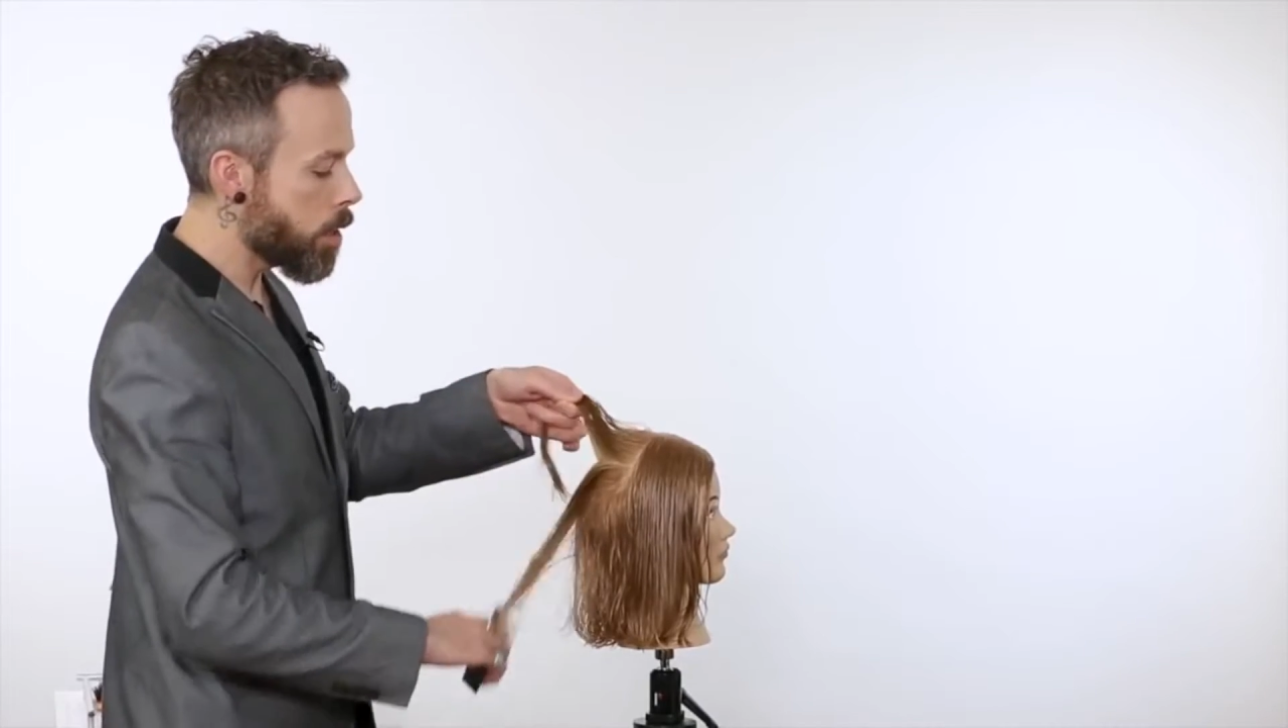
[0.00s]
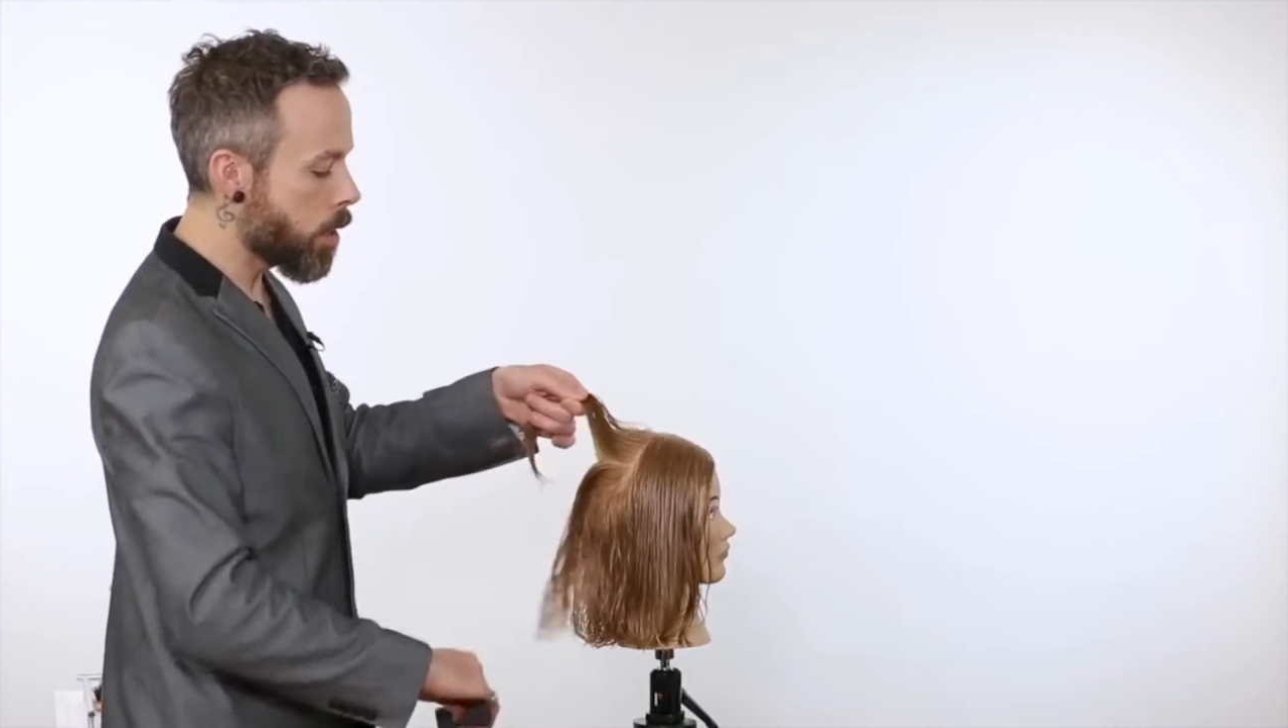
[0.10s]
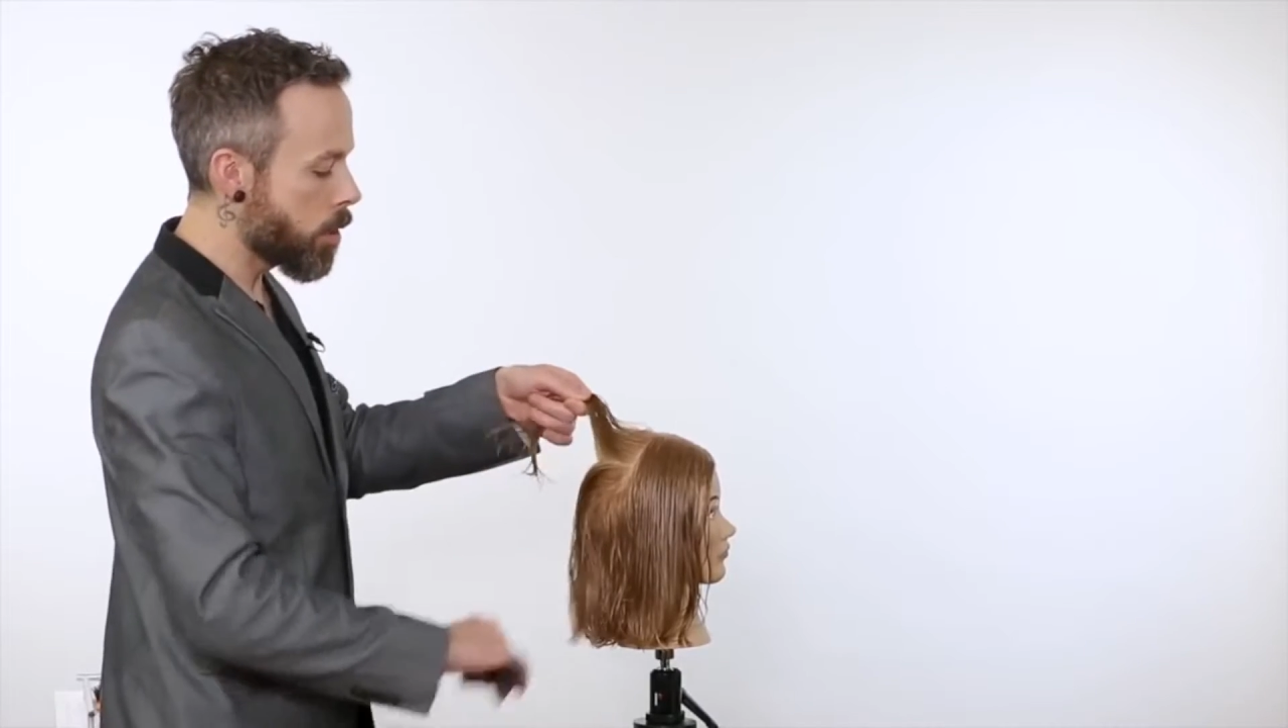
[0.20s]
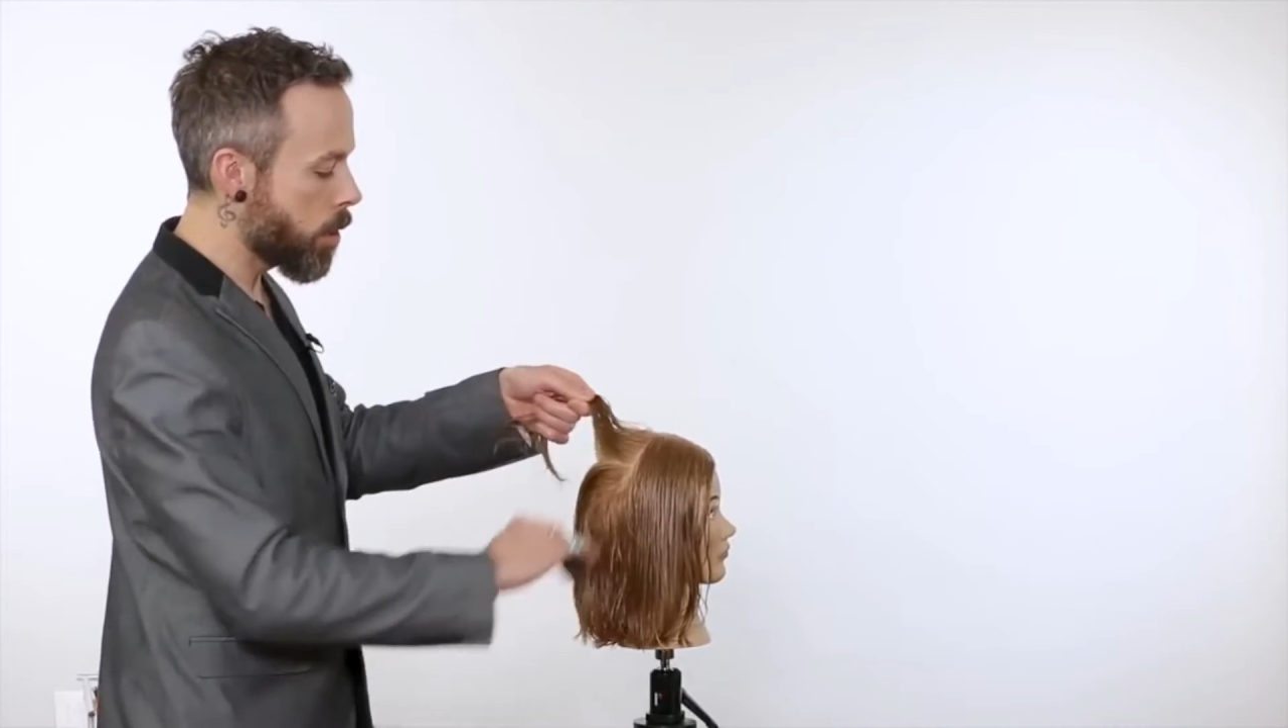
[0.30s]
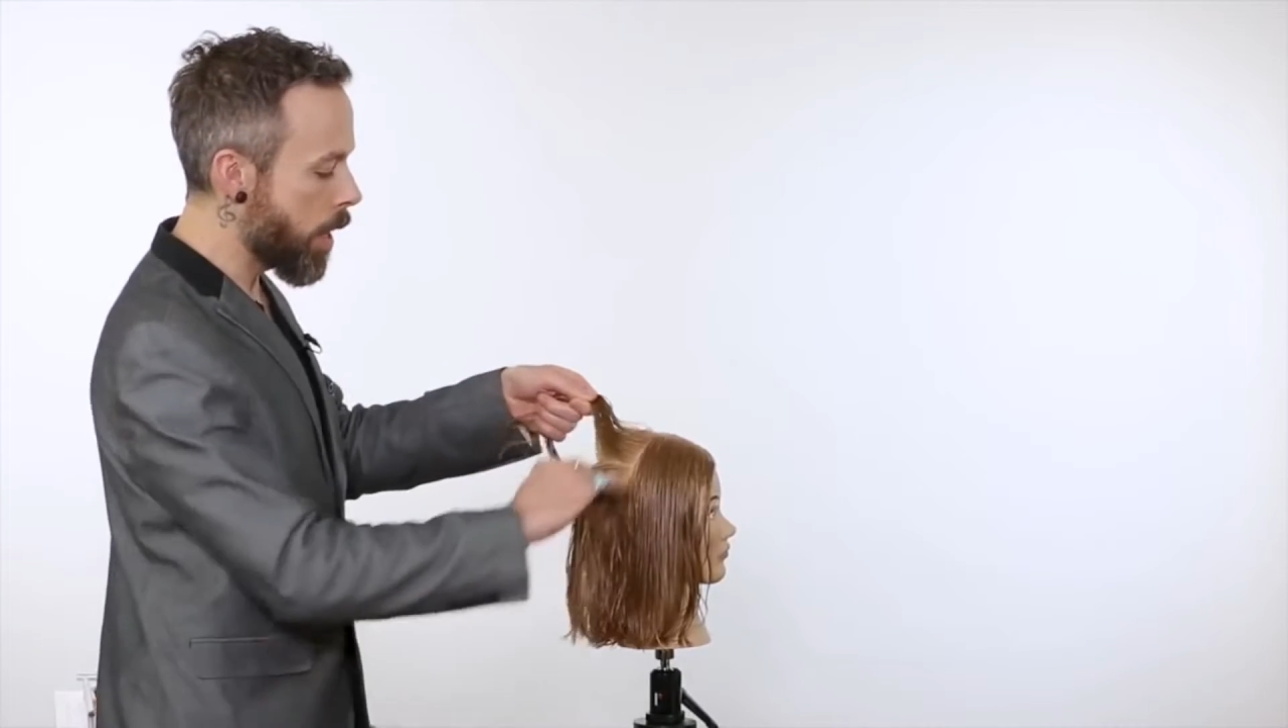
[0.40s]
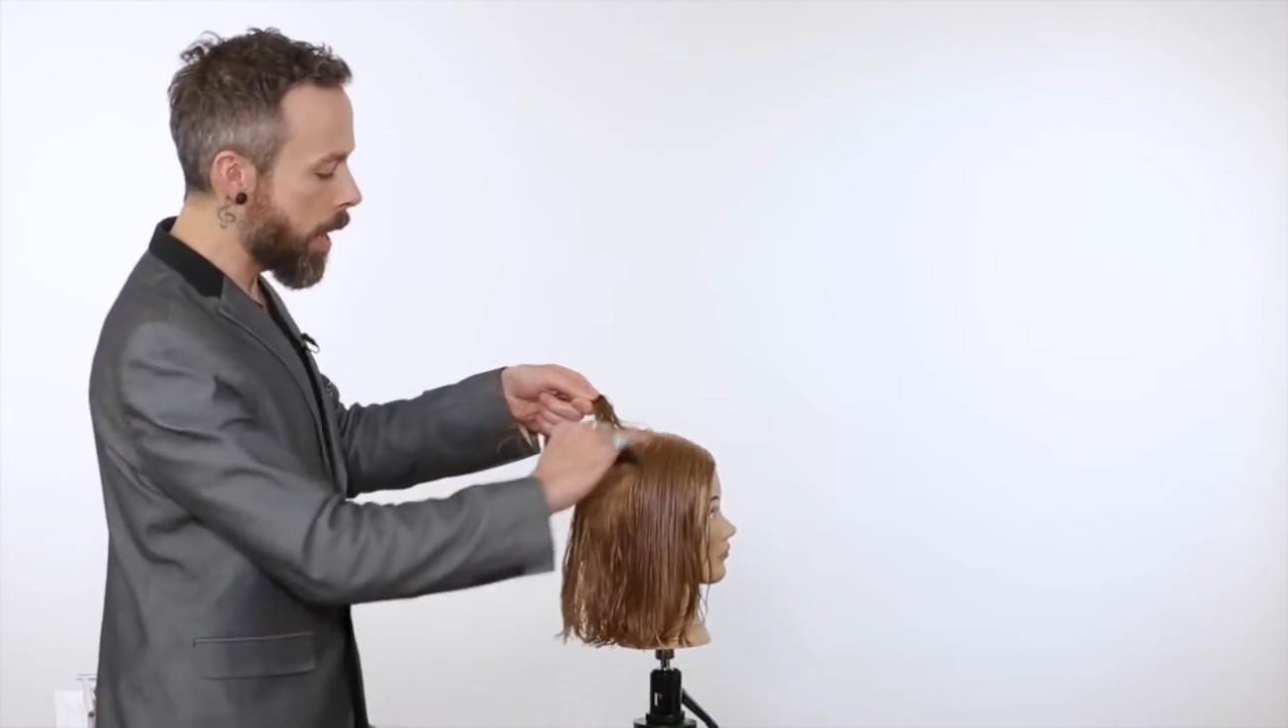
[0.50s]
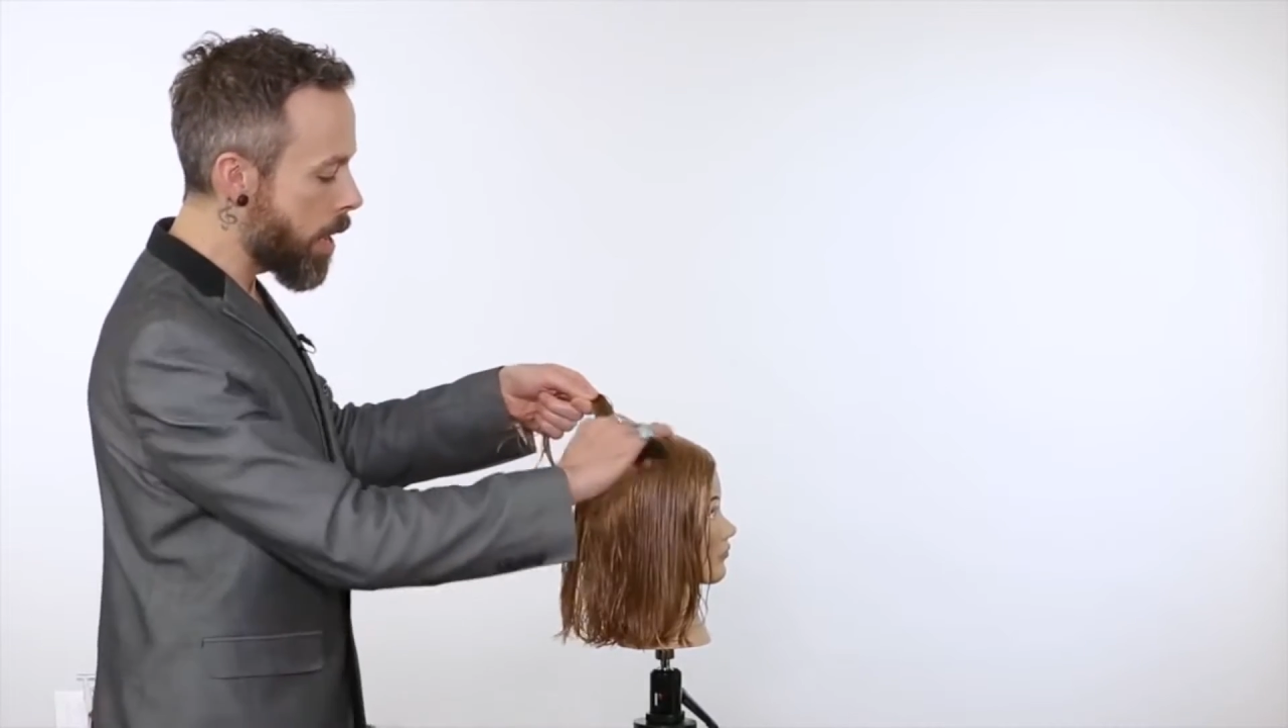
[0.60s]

hair between